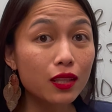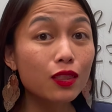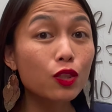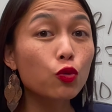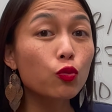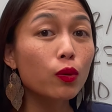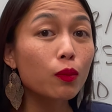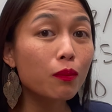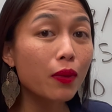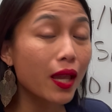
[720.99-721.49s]
the
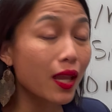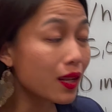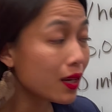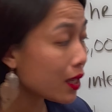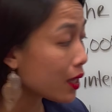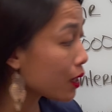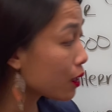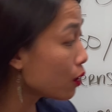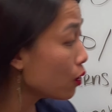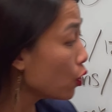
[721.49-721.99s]

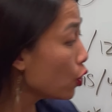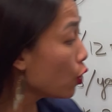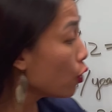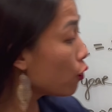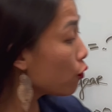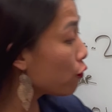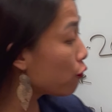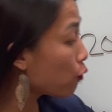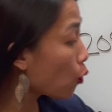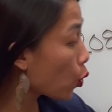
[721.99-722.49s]
remaining
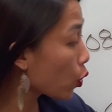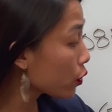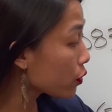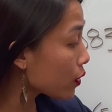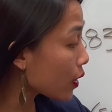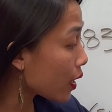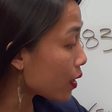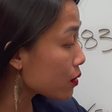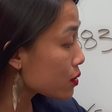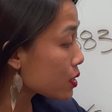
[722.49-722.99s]

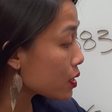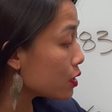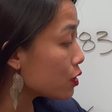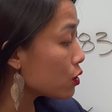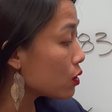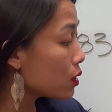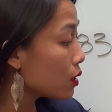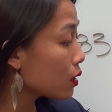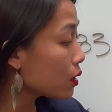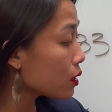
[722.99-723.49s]

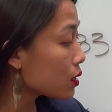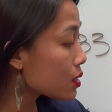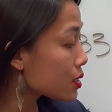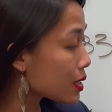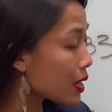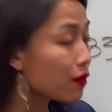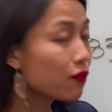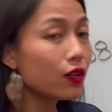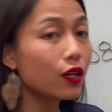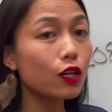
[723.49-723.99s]

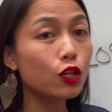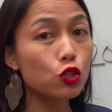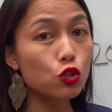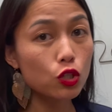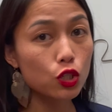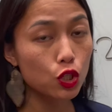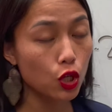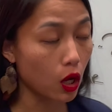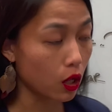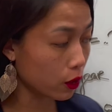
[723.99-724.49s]

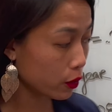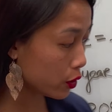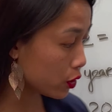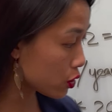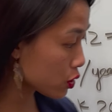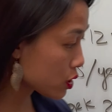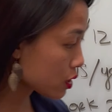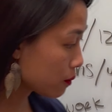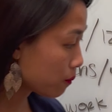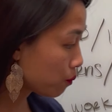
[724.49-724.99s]

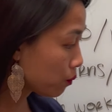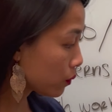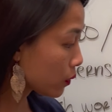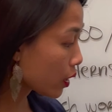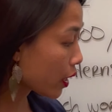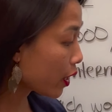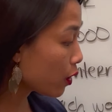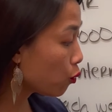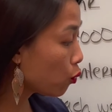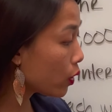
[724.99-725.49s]
$4,700,
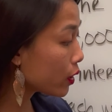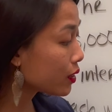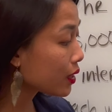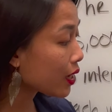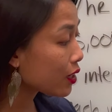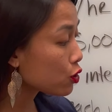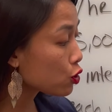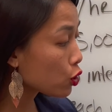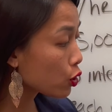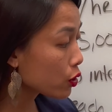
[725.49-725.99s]
and what
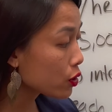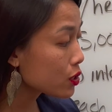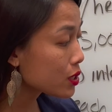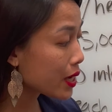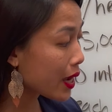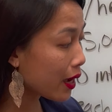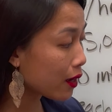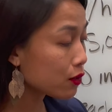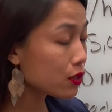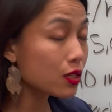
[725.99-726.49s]
that turns
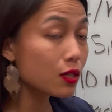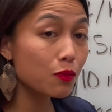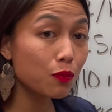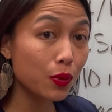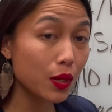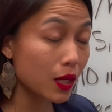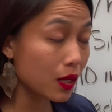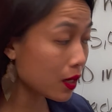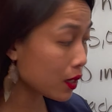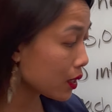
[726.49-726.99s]
out to
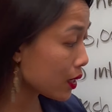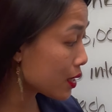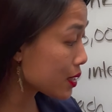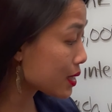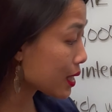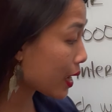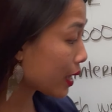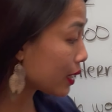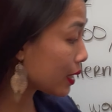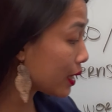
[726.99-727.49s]
be is
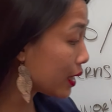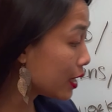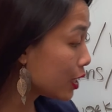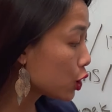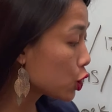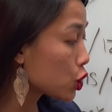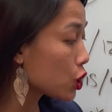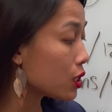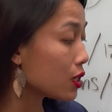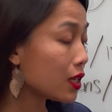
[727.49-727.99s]
that
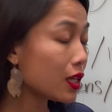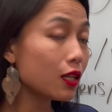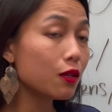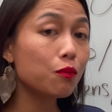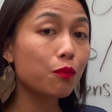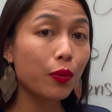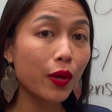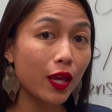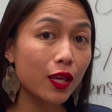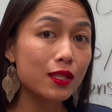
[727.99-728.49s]
each
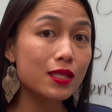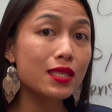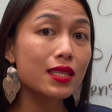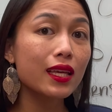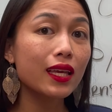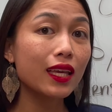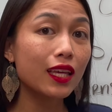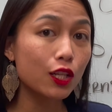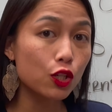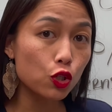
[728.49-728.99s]
need-based
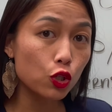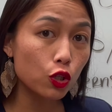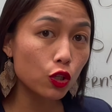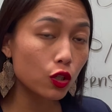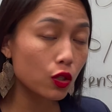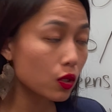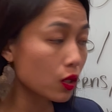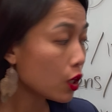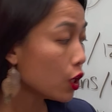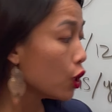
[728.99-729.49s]

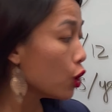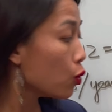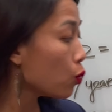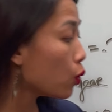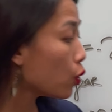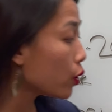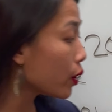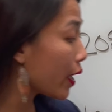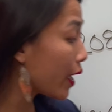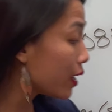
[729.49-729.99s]
intern
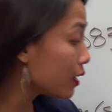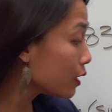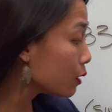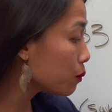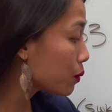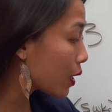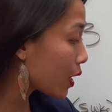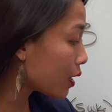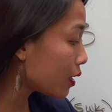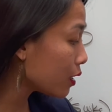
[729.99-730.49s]
will end up
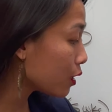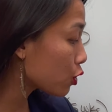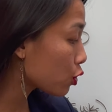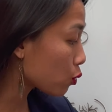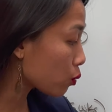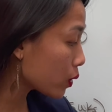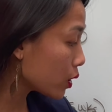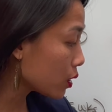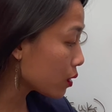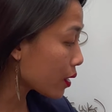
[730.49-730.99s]
getting
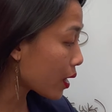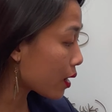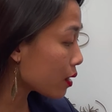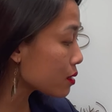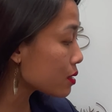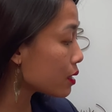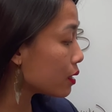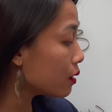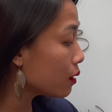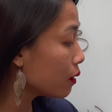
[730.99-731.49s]

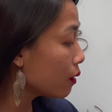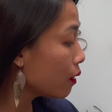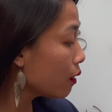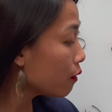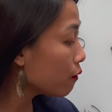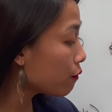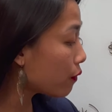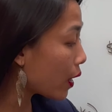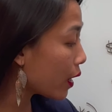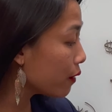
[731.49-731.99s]

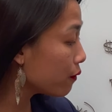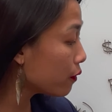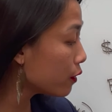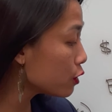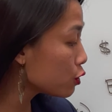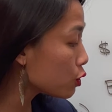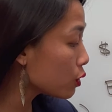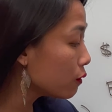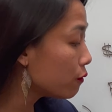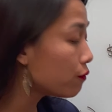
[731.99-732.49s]

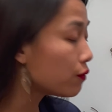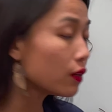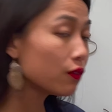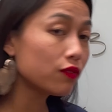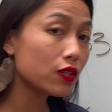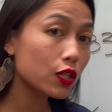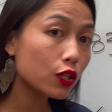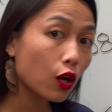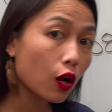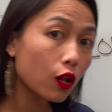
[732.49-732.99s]

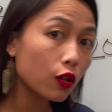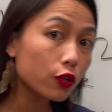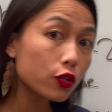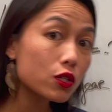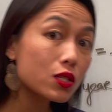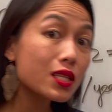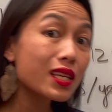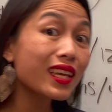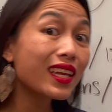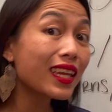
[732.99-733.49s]

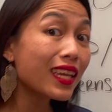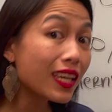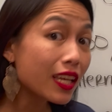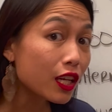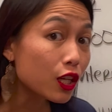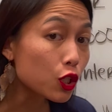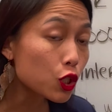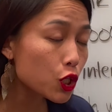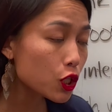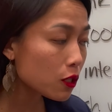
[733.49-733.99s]
$3,550
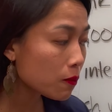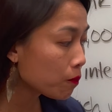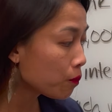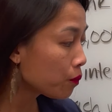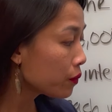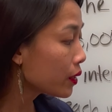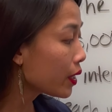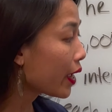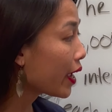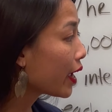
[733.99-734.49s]
each,
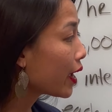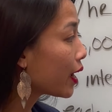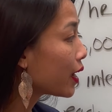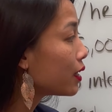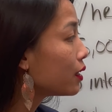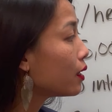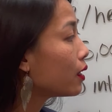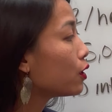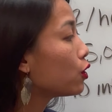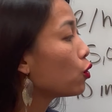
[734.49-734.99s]

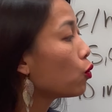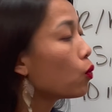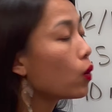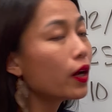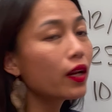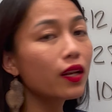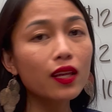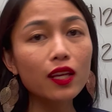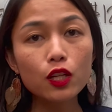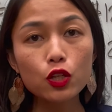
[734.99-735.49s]
and the
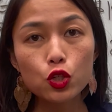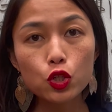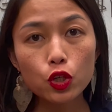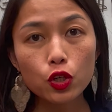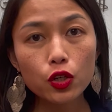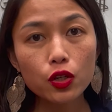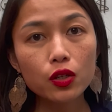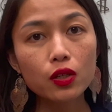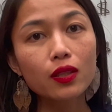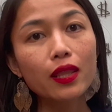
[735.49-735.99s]
one
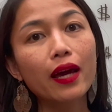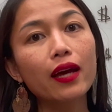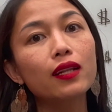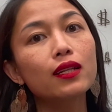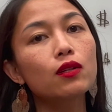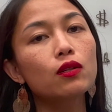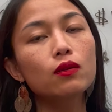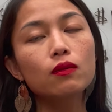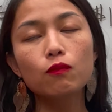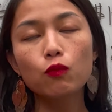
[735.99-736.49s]
intern that
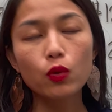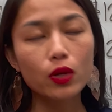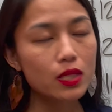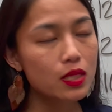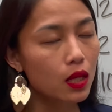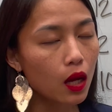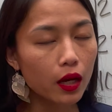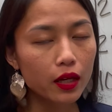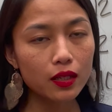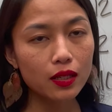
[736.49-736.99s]
was
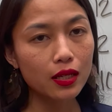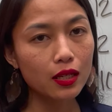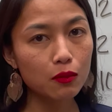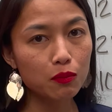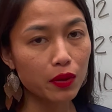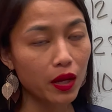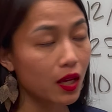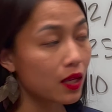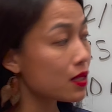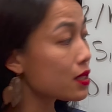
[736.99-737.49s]
not a
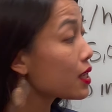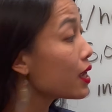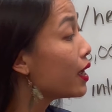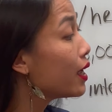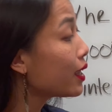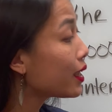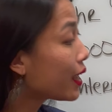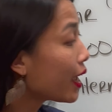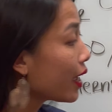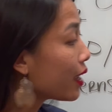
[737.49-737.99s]
need-based
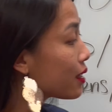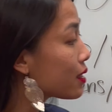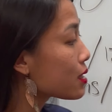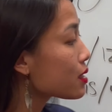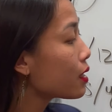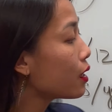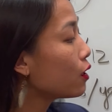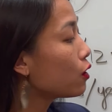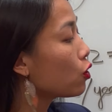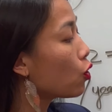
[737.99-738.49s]
gets
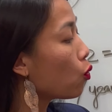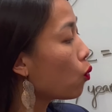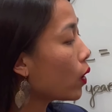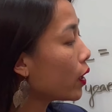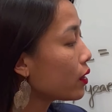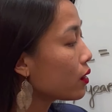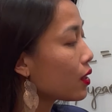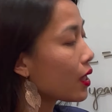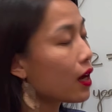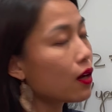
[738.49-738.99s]
the
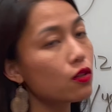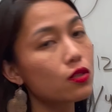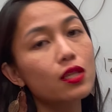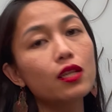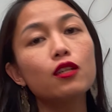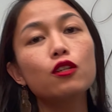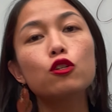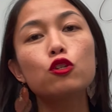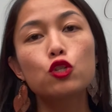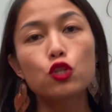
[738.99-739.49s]

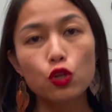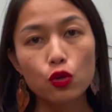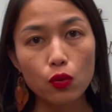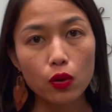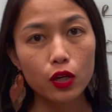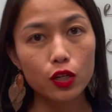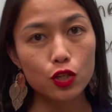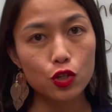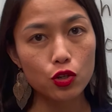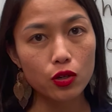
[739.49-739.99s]

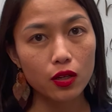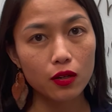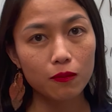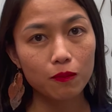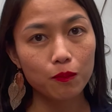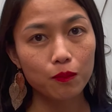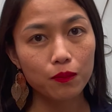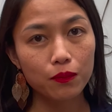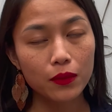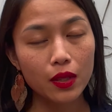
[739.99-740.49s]
$1,200.
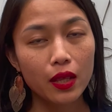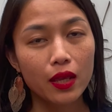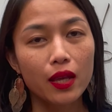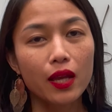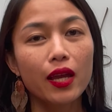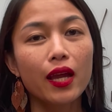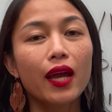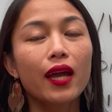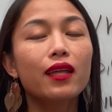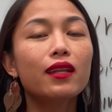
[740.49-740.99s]

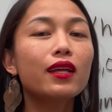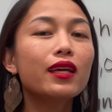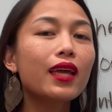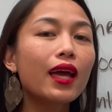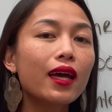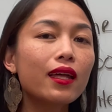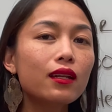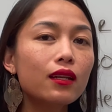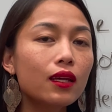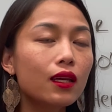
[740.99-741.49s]
And
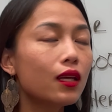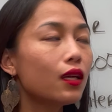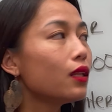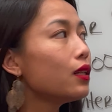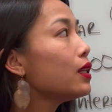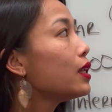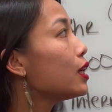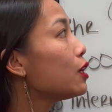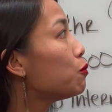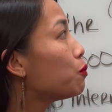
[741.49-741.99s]
again,
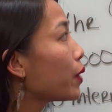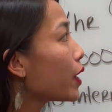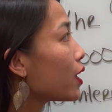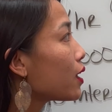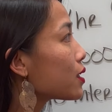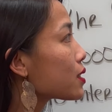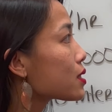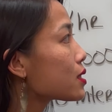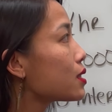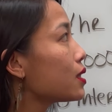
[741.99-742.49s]

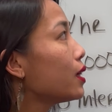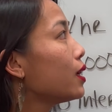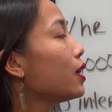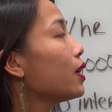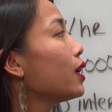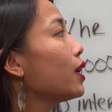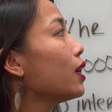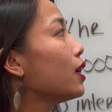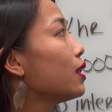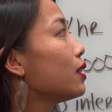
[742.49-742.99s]
need-based,
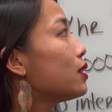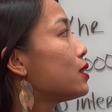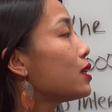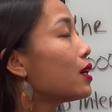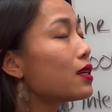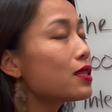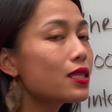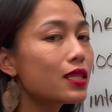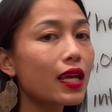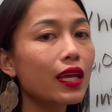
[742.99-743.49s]
it
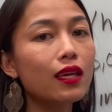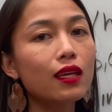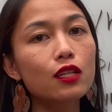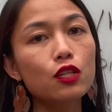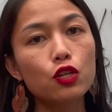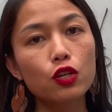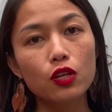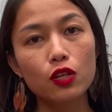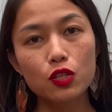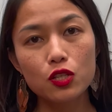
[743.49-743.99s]
does take into
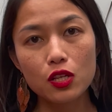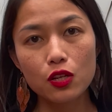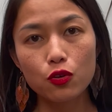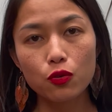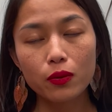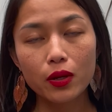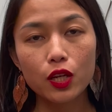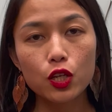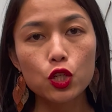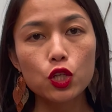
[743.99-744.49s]

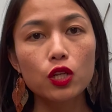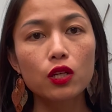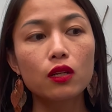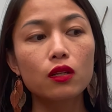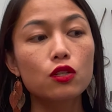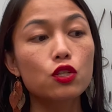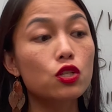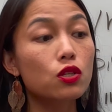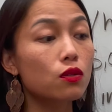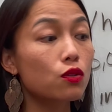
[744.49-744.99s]
consideration
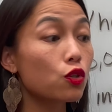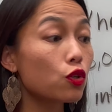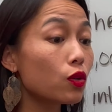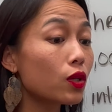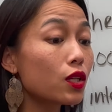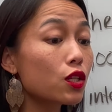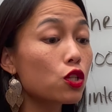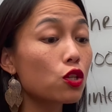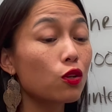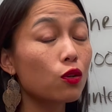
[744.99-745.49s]

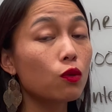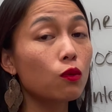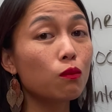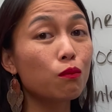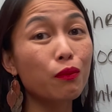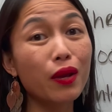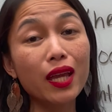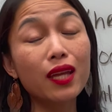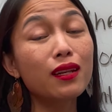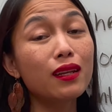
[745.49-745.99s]
students who
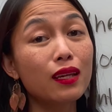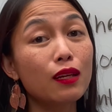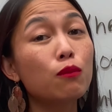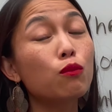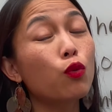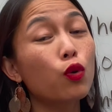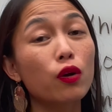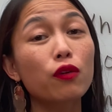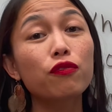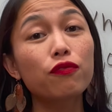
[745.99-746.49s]
may need
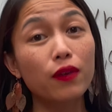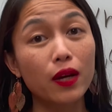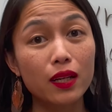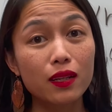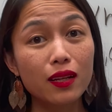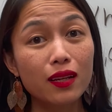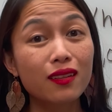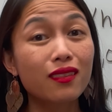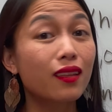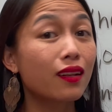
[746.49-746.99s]
more
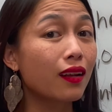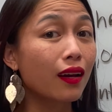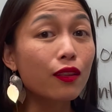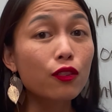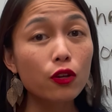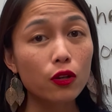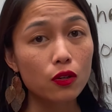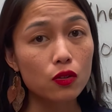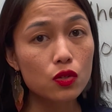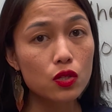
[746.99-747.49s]
funding than
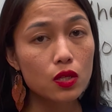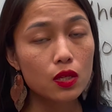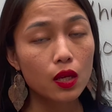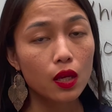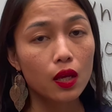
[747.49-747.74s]
others.